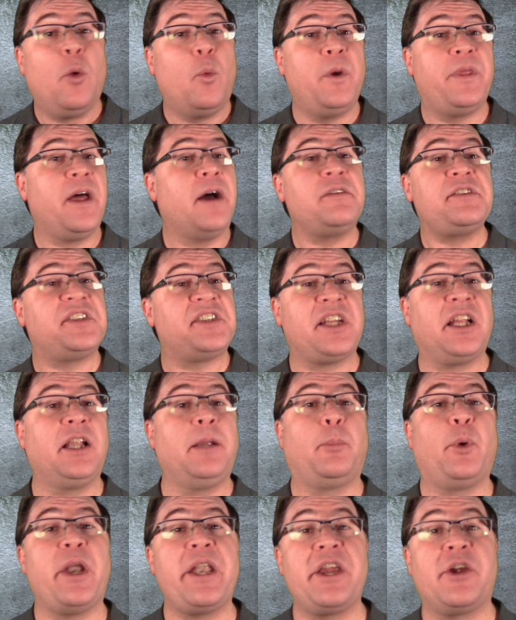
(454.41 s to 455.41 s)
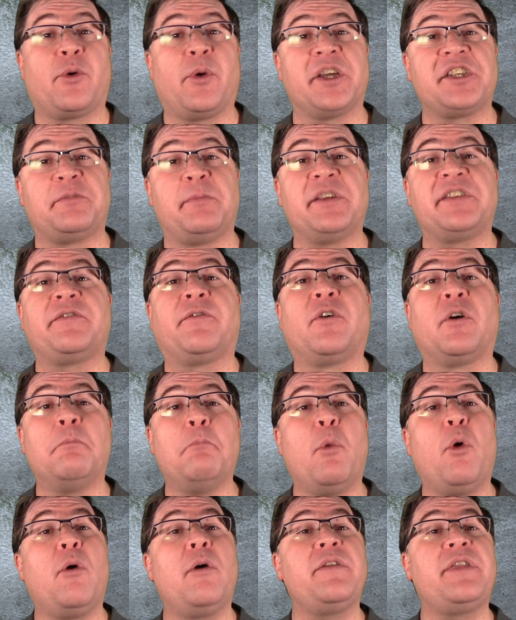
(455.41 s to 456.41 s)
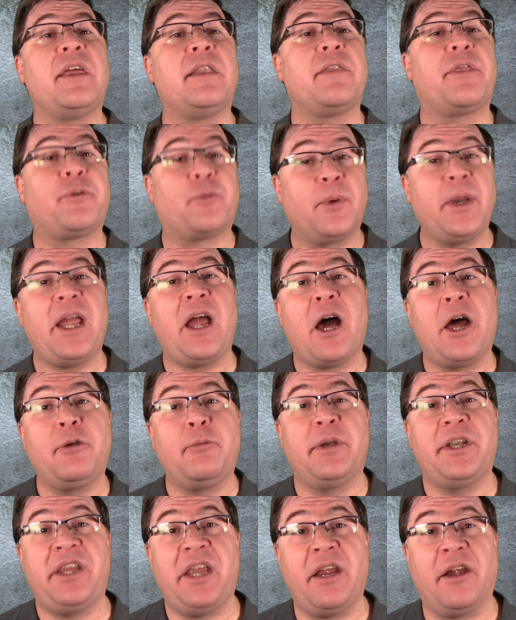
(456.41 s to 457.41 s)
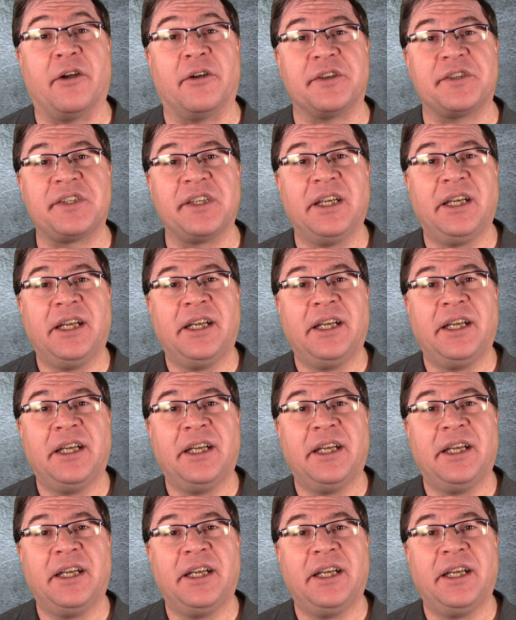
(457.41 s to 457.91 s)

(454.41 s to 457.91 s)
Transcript: without celebrating Christmas for more than 300 years.